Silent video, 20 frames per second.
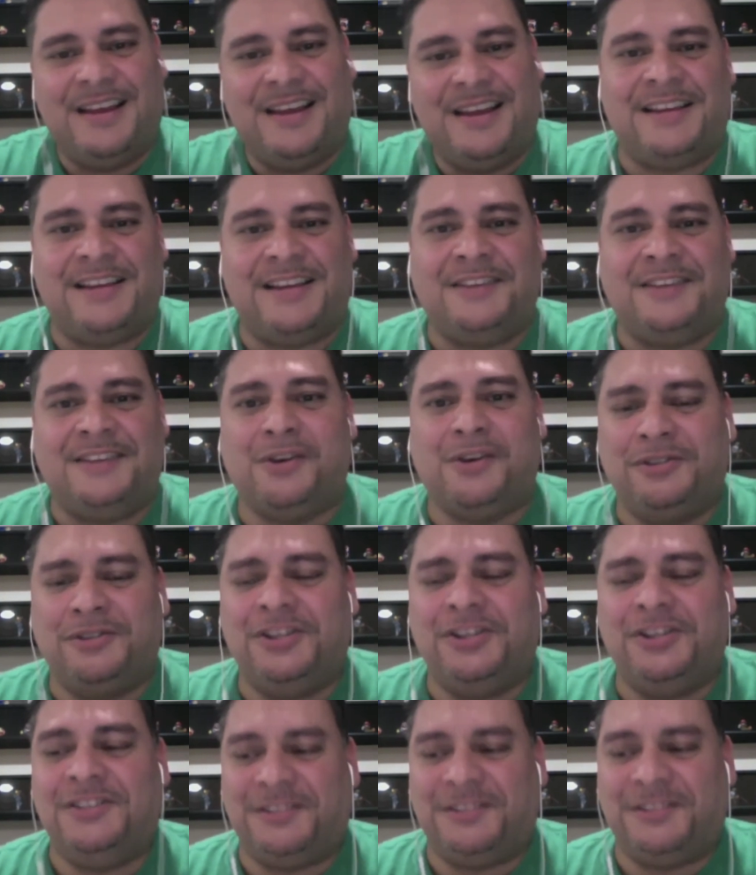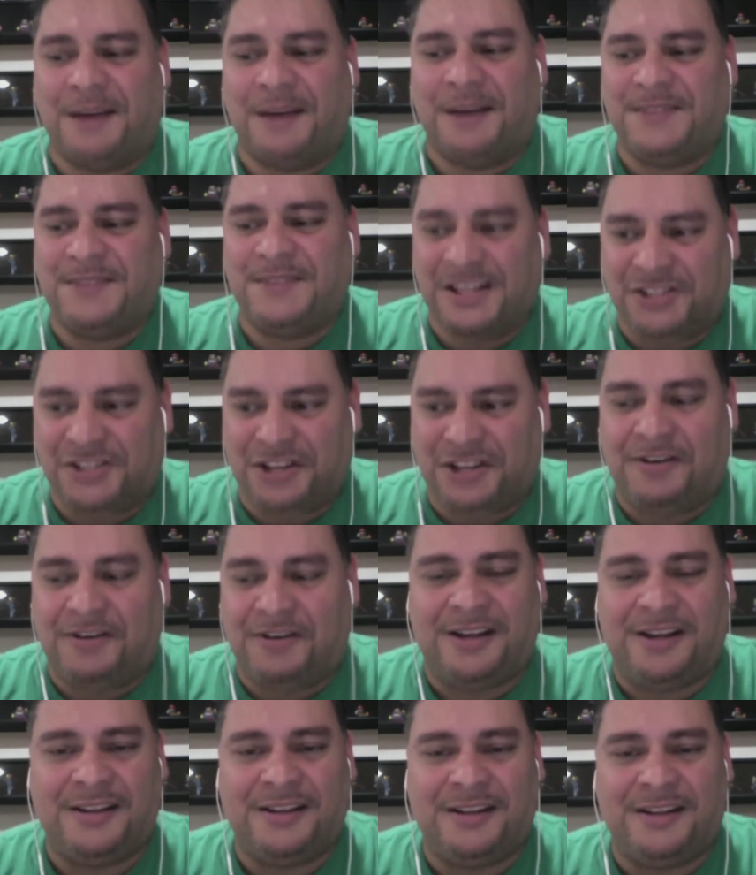Satoshi
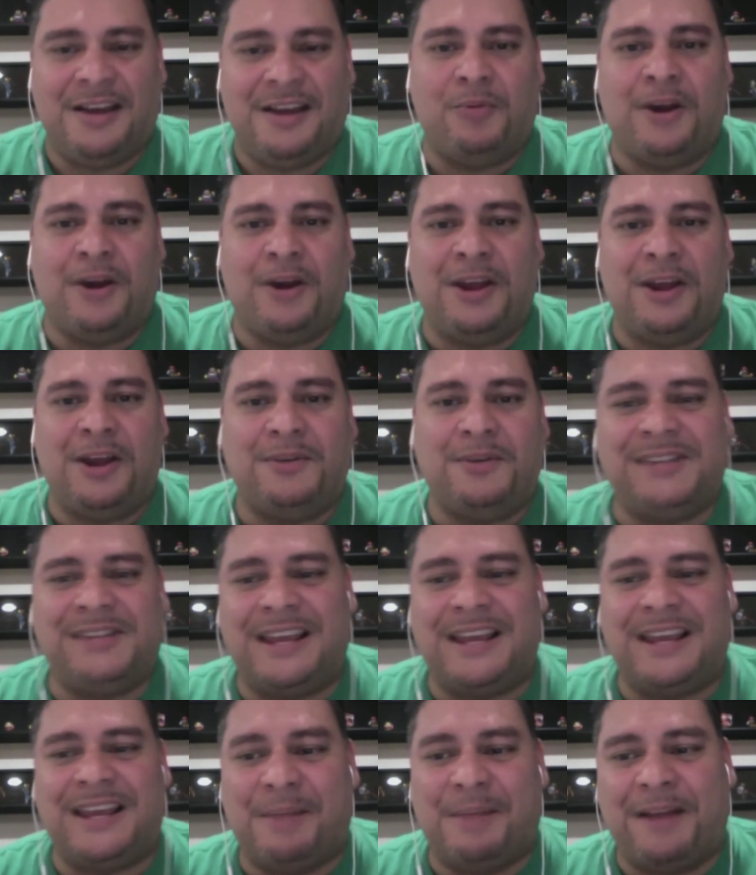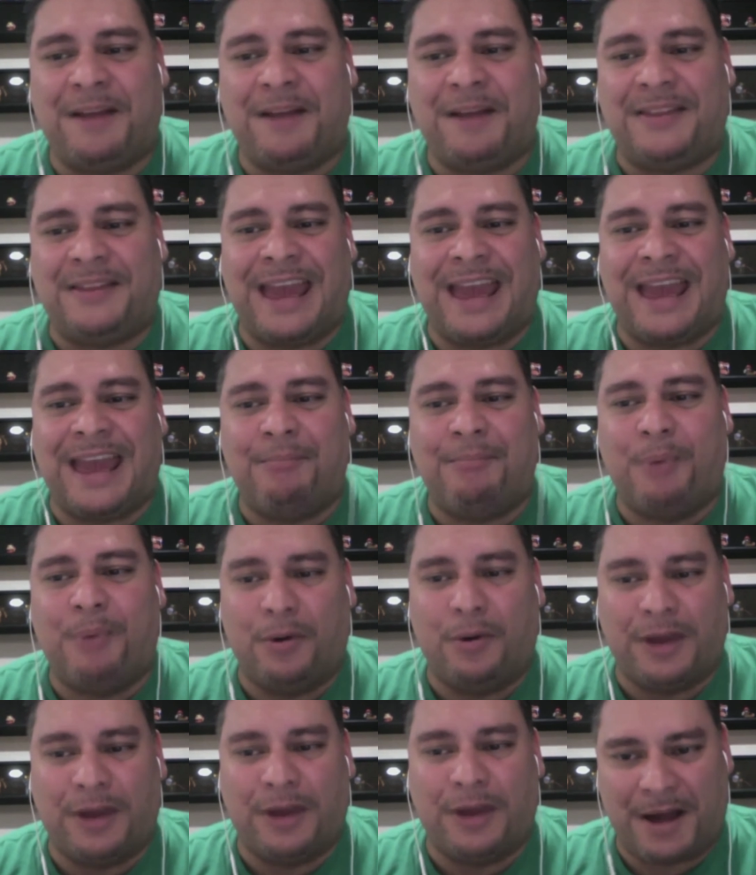Tajira, when he was thinking about the game
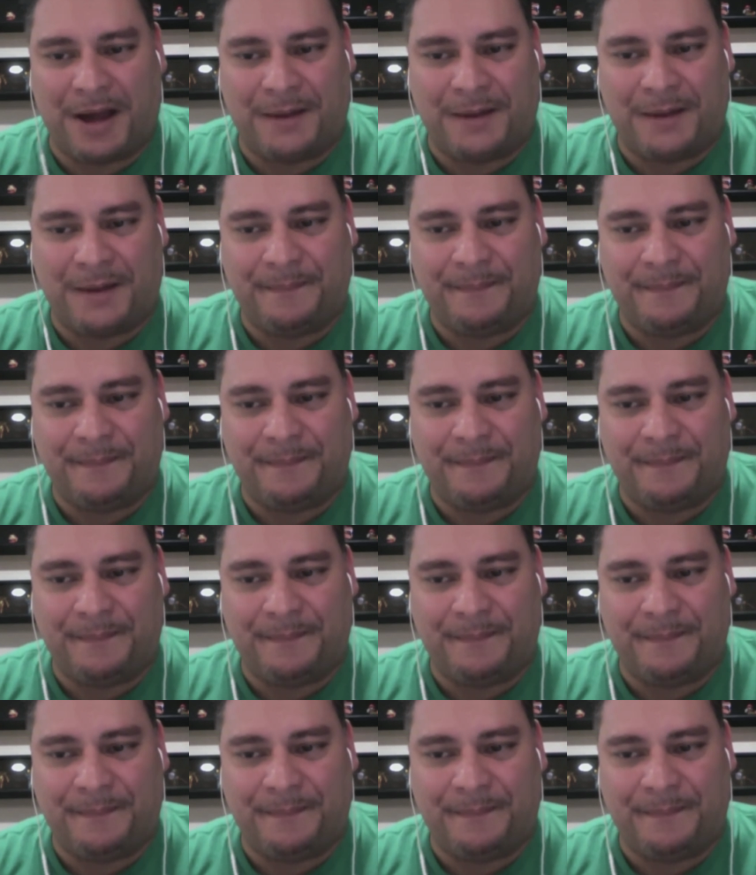Pokemon,